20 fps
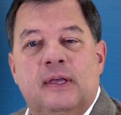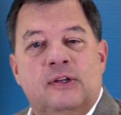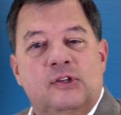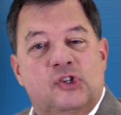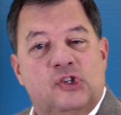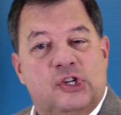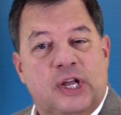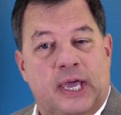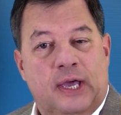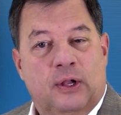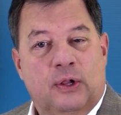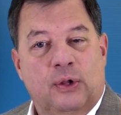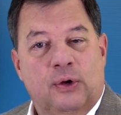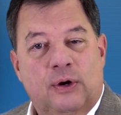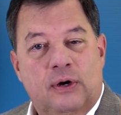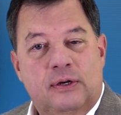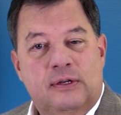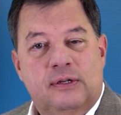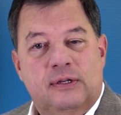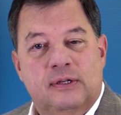Stay
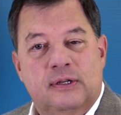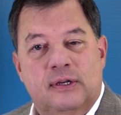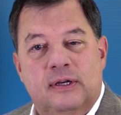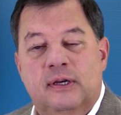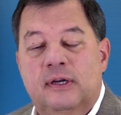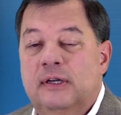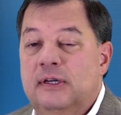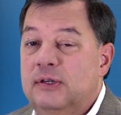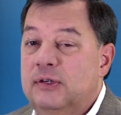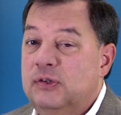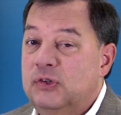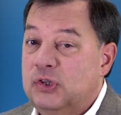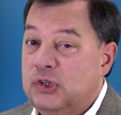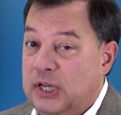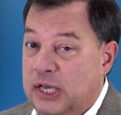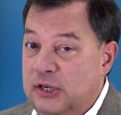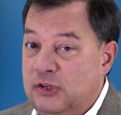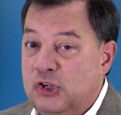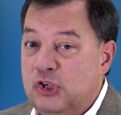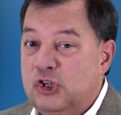alert,
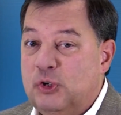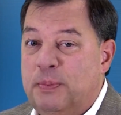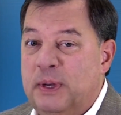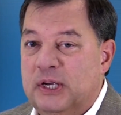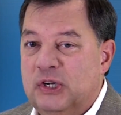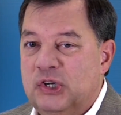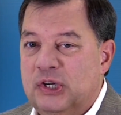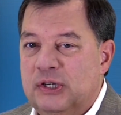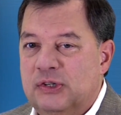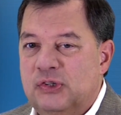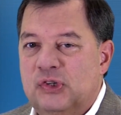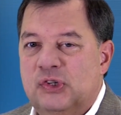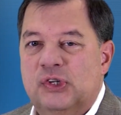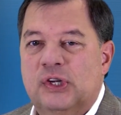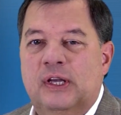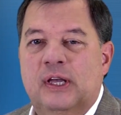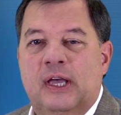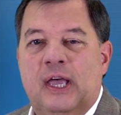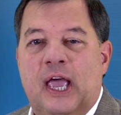stay suspicious,